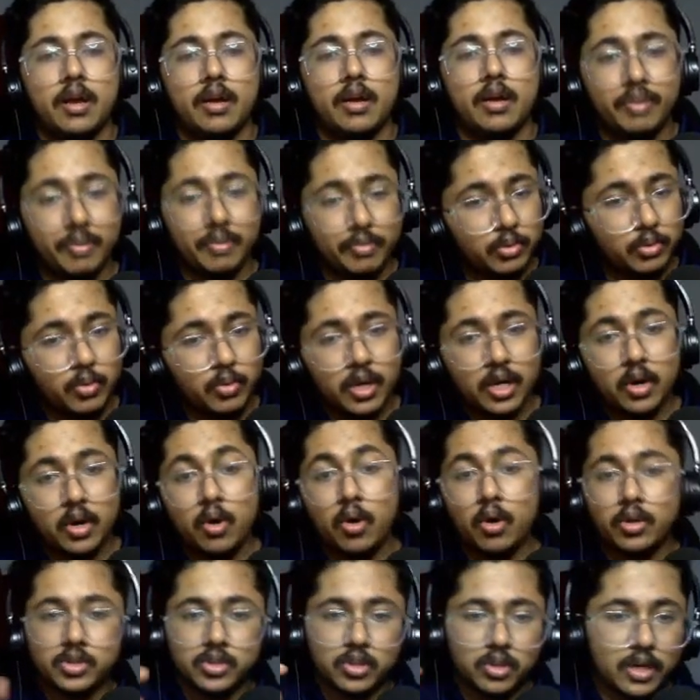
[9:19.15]
Fifth one
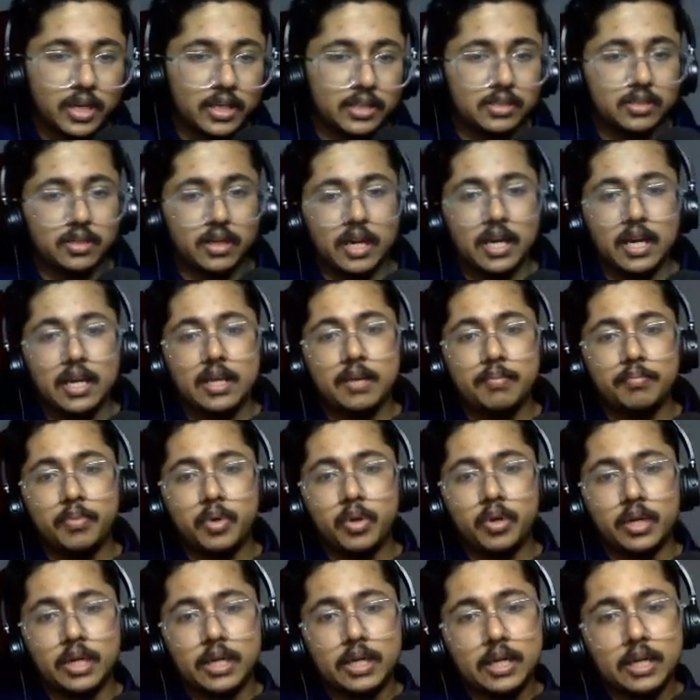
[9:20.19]
also is really
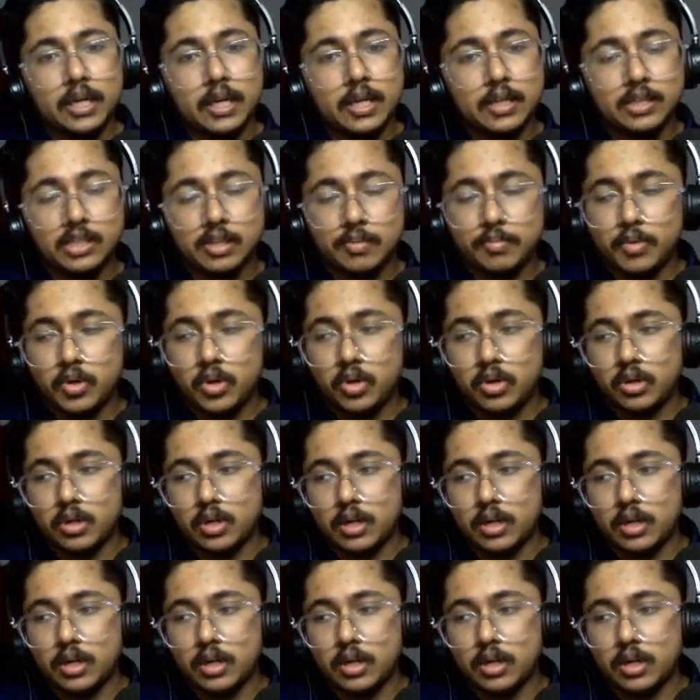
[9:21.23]
important. It's about